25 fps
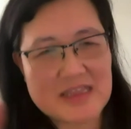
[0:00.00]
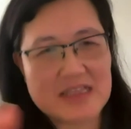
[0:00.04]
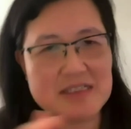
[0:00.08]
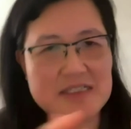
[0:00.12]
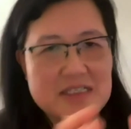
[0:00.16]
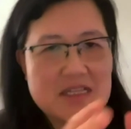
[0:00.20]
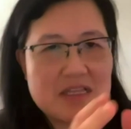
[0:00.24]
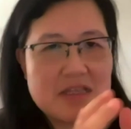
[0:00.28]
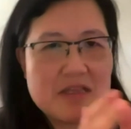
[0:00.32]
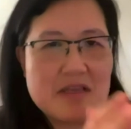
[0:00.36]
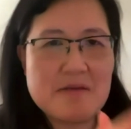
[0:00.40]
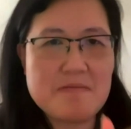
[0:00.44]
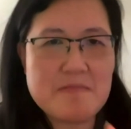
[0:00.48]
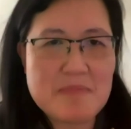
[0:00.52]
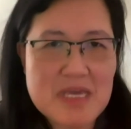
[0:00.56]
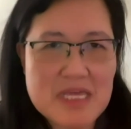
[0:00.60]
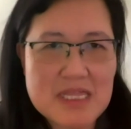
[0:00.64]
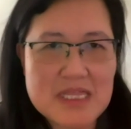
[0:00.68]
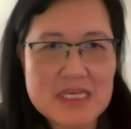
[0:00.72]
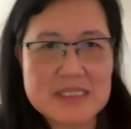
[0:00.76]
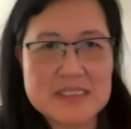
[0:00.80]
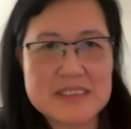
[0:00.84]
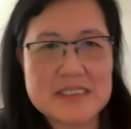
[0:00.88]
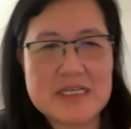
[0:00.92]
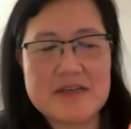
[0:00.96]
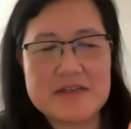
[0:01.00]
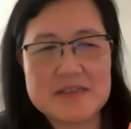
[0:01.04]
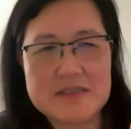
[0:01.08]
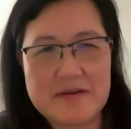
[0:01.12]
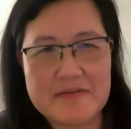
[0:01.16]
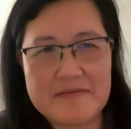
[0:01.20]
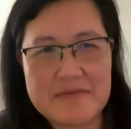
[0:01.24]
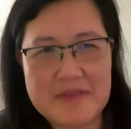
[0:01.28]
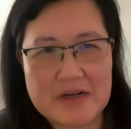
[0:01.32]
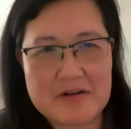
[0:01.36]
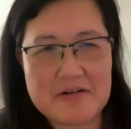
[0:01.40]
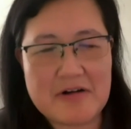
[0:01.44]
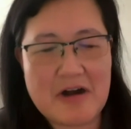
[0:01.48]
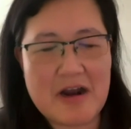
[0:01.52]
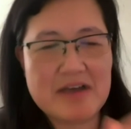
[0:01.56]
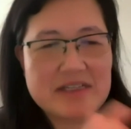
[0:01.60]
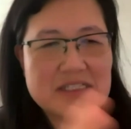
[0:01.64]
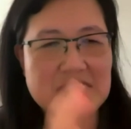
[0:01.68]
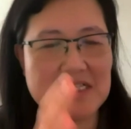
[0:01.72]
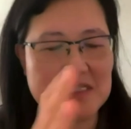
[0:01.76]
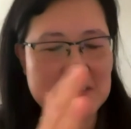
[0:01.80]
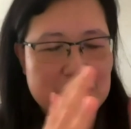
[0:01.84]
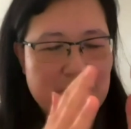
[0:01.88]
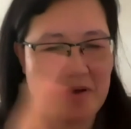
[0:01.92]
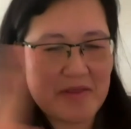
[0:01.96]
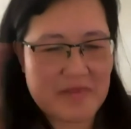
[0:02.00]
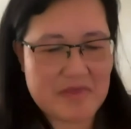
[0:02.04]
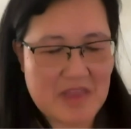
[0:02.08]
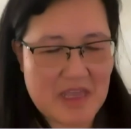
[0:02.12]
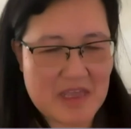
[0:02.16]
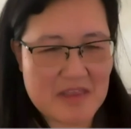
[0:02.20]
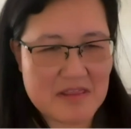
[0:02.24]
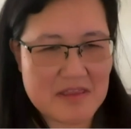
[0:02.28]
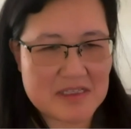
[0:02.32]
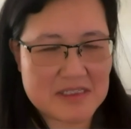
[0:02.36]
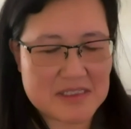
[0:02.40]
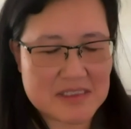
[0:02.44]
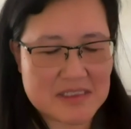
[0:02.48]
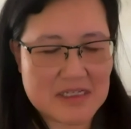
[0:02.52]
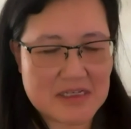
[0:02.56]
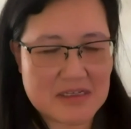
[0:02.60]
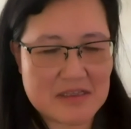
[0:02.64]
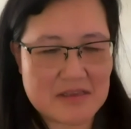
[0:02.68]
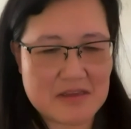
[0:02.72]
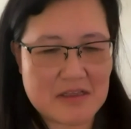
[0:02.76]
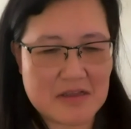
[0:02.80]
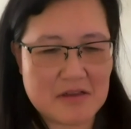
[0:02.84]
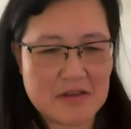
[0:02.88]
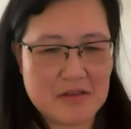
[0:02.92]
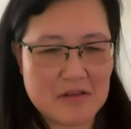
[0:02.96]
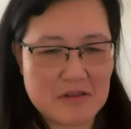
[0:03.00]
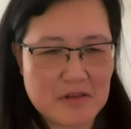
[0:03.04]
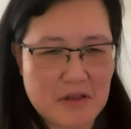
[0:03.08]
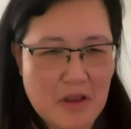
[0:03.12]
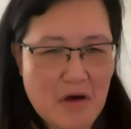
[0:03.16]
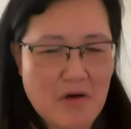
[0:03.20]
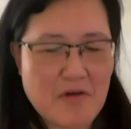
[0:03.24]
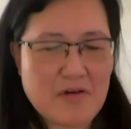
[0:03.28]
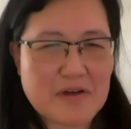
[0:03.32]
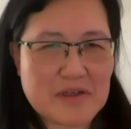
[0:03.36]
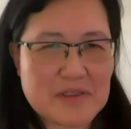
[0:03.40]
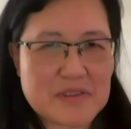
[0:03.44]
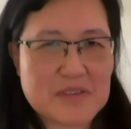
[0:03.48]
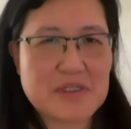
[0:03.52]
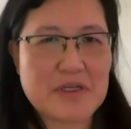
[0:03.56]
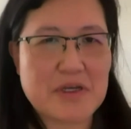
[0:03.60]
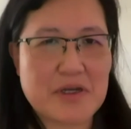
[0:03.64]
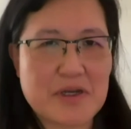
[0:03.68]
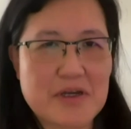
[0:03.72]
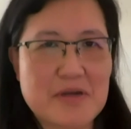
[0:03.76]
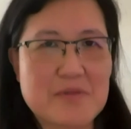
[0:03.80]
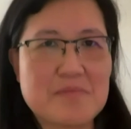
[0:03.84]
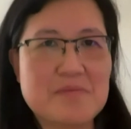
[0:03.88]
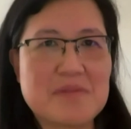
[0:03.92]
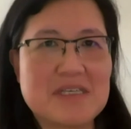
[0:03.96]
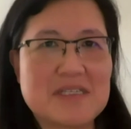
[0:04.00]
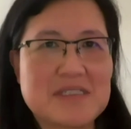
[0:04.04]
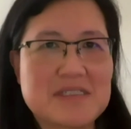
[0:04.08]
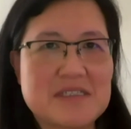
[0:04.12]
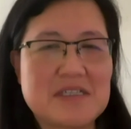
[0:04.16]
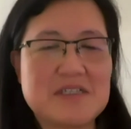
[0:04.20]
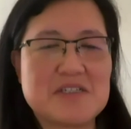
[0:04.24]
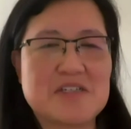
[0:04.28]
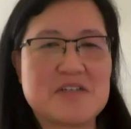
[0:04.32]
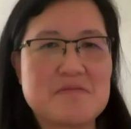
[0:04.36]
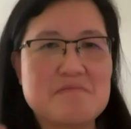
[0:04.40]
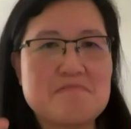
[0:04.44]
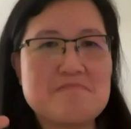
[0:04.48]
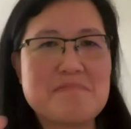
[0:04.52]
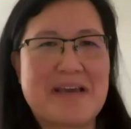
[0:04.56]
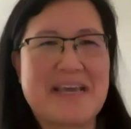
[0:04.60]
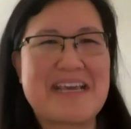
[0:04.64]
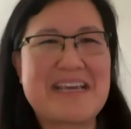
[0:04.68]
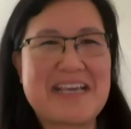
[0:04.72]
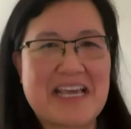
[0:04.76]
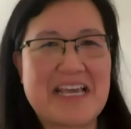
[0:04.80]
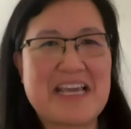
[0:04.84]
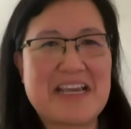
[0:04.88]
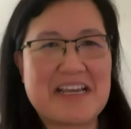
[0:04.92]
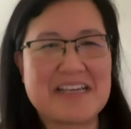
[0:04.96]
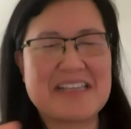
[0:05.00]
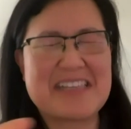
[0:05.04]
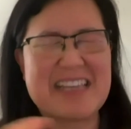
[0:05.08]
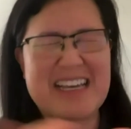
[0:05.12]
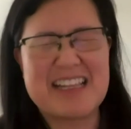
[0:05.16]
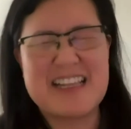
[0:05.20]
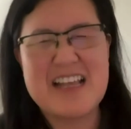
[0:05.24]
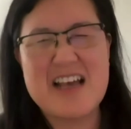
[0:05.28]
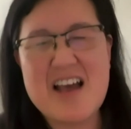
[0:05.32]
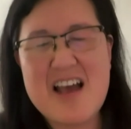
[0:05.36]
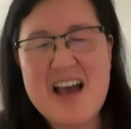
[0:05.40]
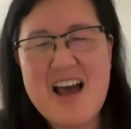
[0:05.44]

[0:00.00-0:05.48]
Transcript: There's the immediacy of the crisis, but then it's the longer-term decision-making that